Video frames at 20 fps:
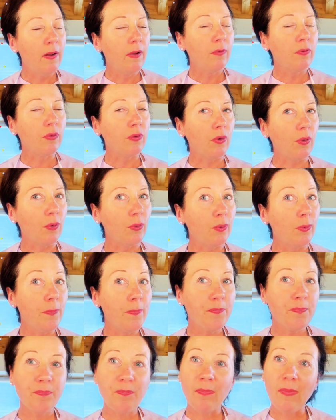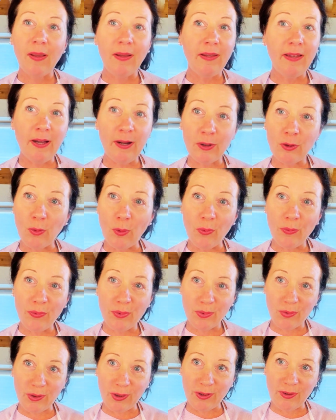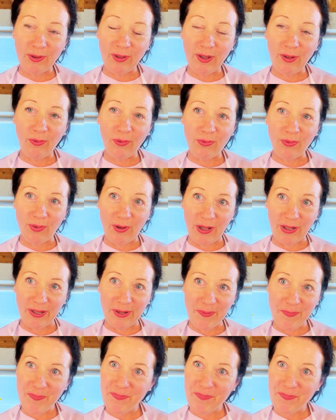So yeah, go for it. It's fun.